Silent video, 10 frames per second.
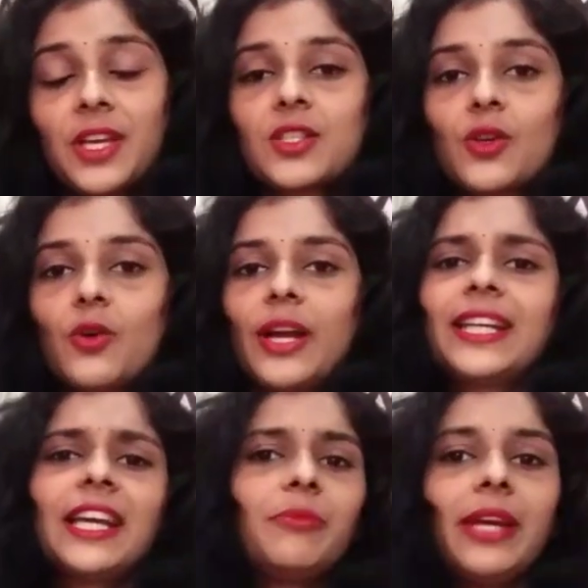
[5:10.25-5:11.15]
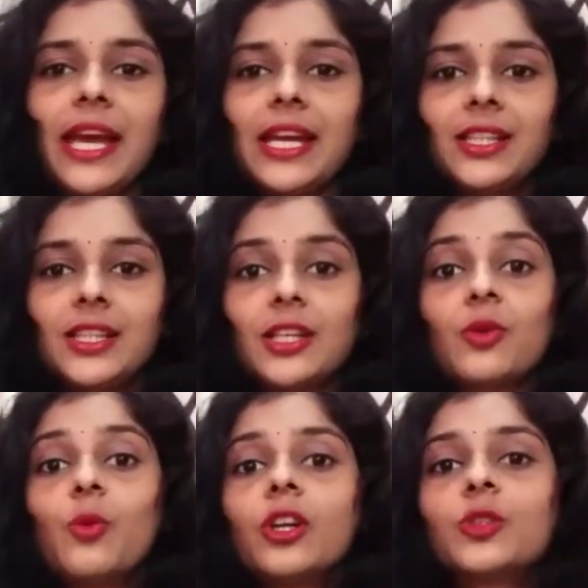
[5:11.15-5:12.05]
So it can be anything.
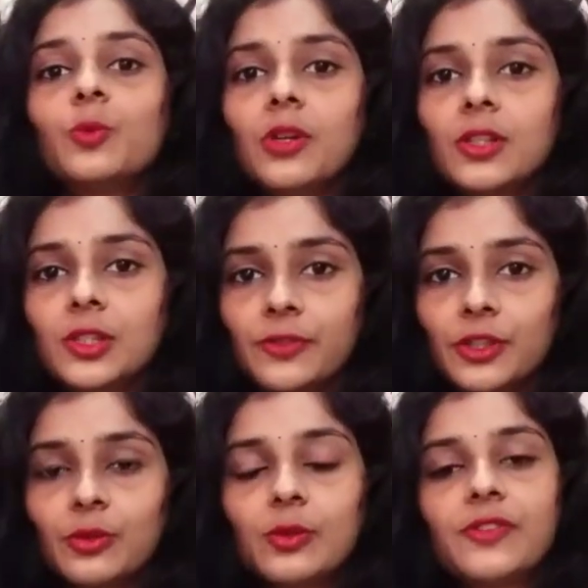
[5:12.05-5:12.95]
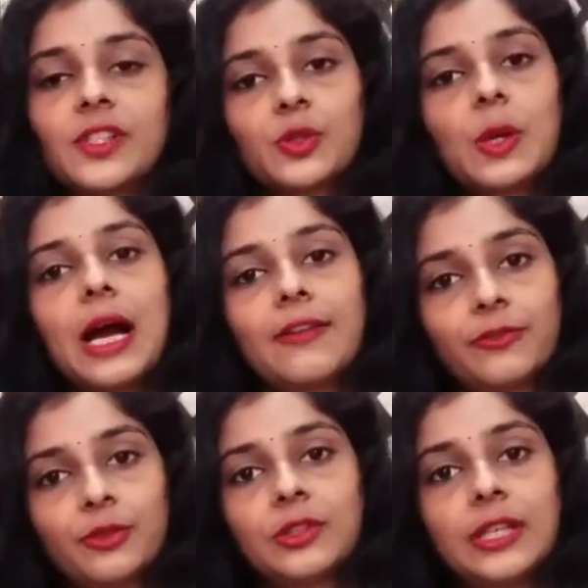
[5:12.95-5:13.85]
What works for you, first you
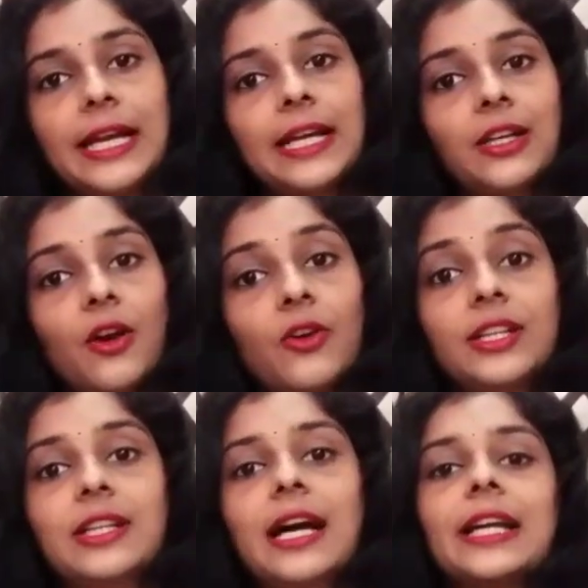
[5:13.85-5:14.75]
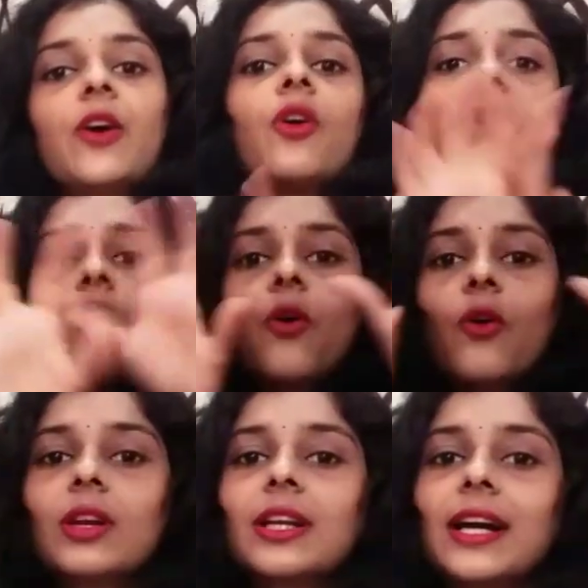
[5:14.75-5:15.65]
have to write or try on
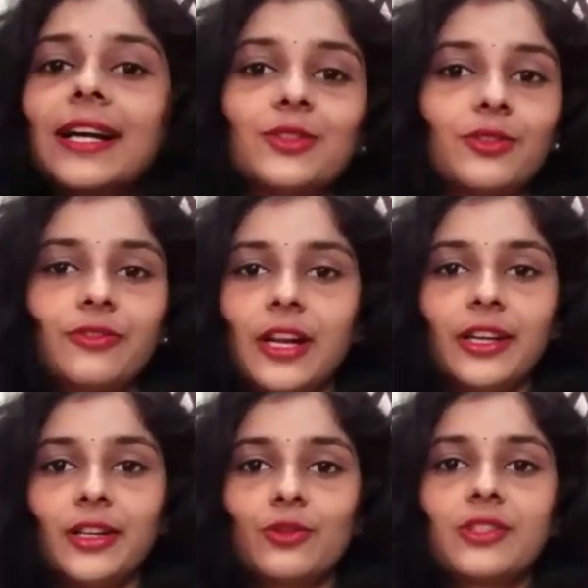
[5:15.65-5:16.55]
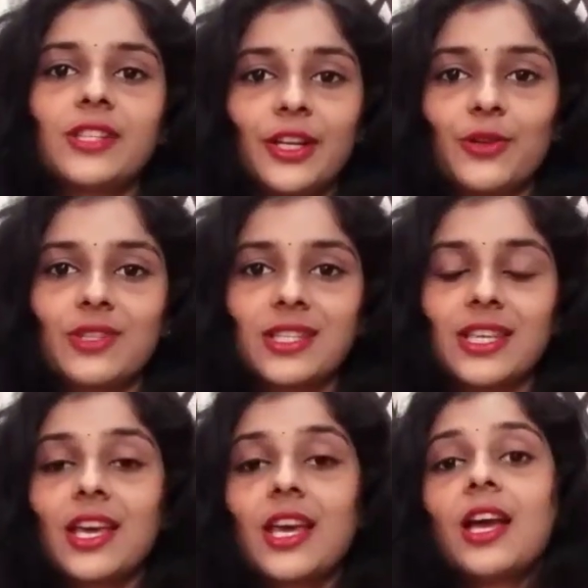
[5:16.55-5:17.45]
all kinds of running notes that you
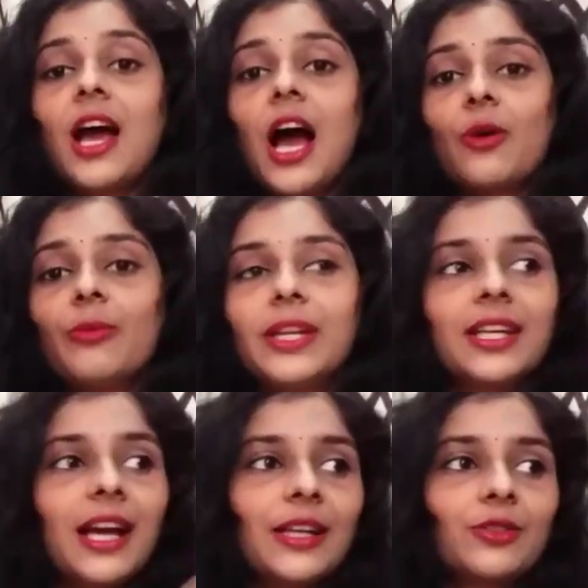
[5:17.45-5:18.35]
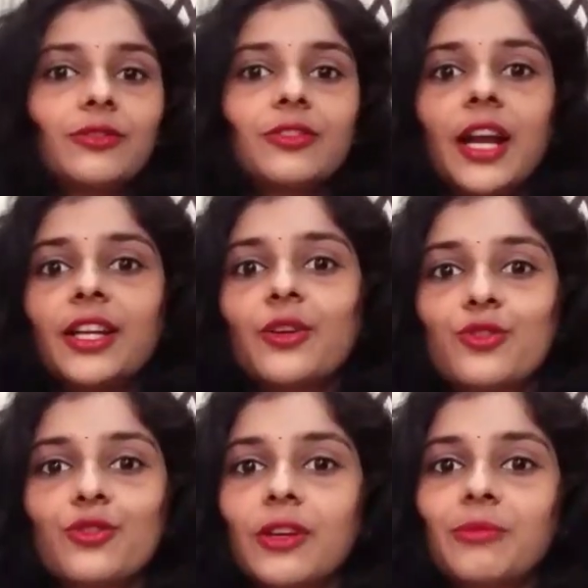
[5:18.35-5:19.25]
see. How many kinds of running
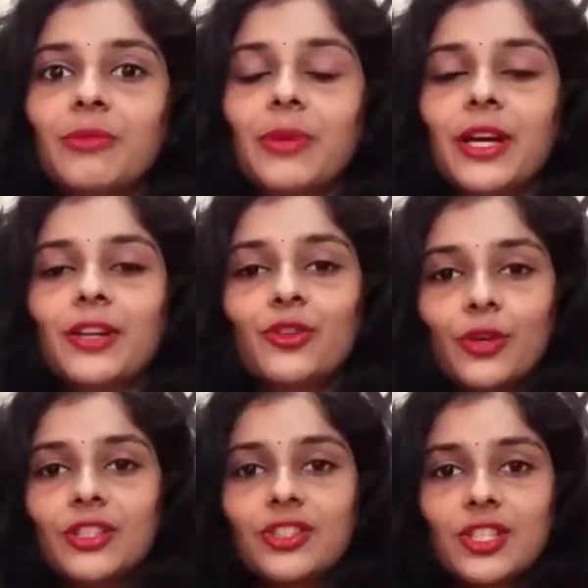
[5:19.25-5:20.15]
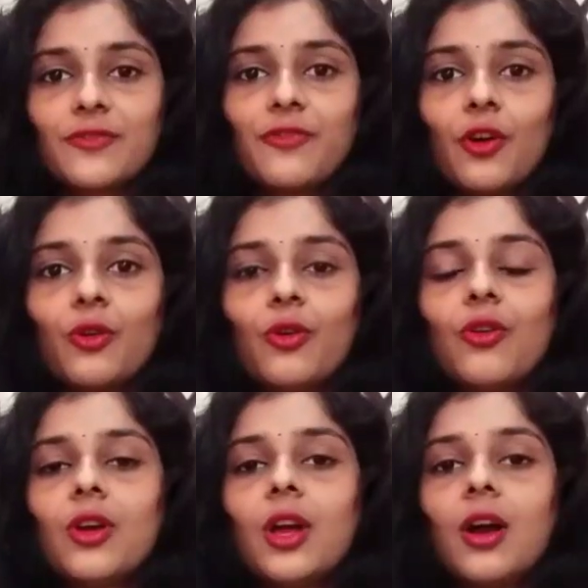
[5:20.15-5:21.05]
notes you can prepare? You can just
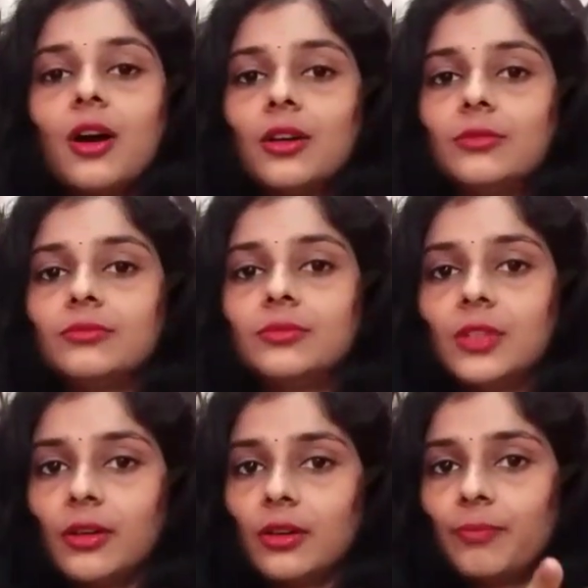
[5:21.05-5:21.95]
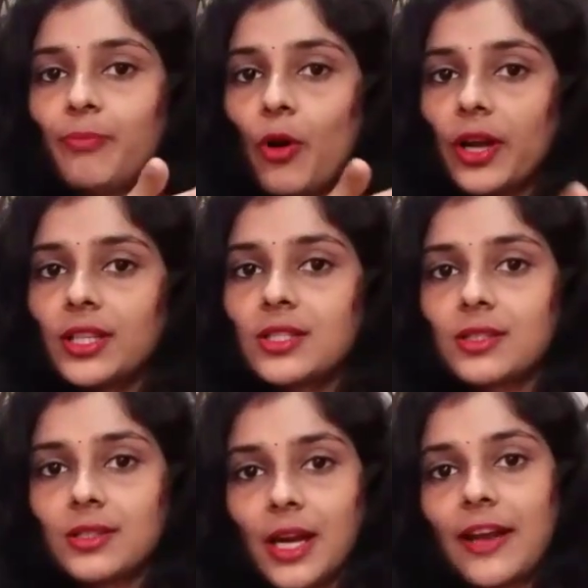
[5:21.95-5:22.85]
follow the
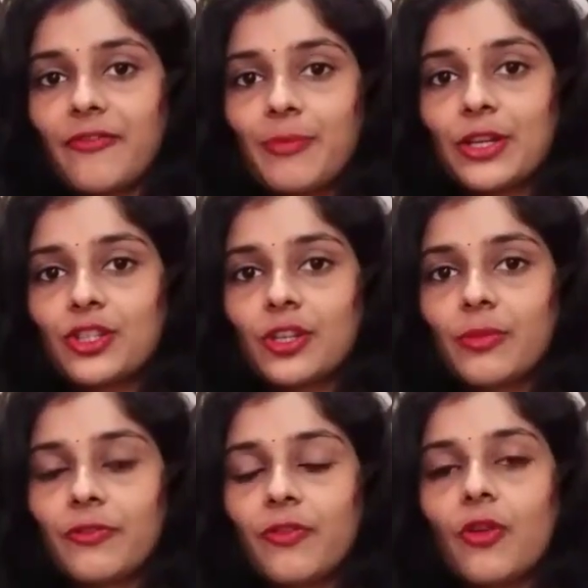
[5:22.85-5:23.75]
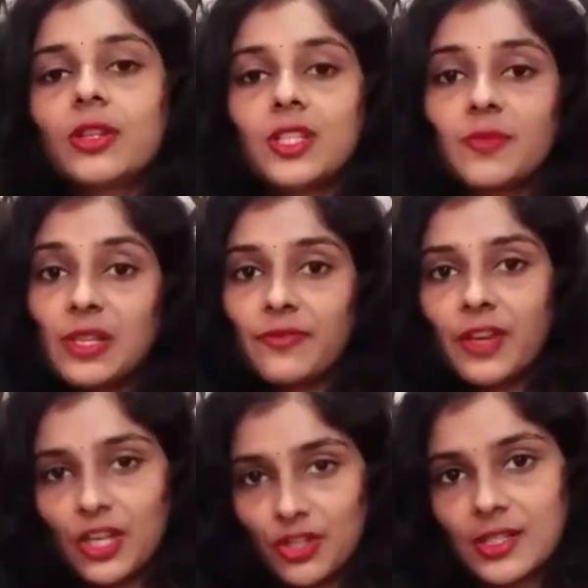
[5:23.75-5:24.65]
points that I've mentioned before, the
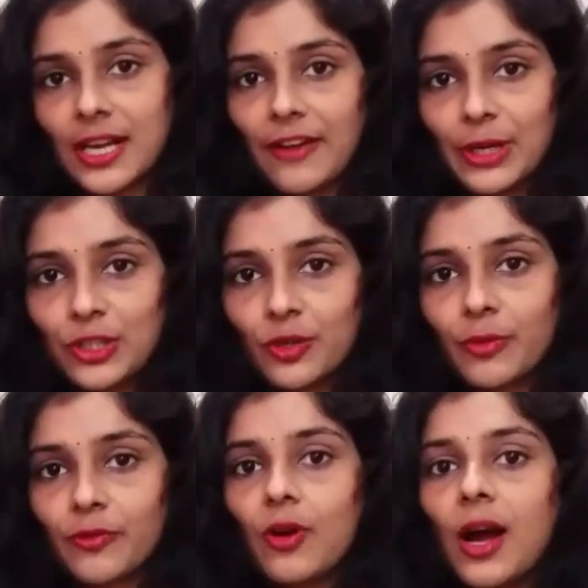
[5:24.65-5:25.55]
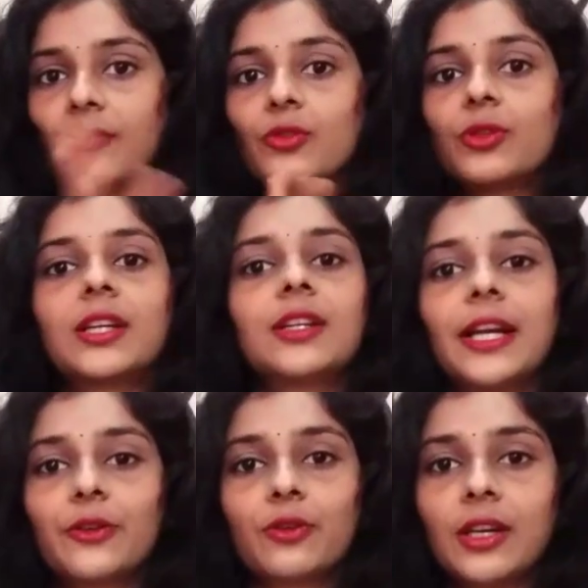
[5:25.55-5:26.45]
specifications that I've mentioned before, how you can
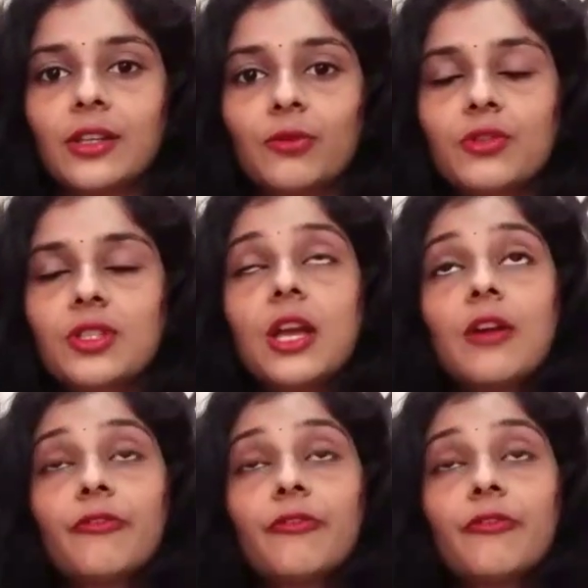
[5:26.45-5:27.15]
write your running notes.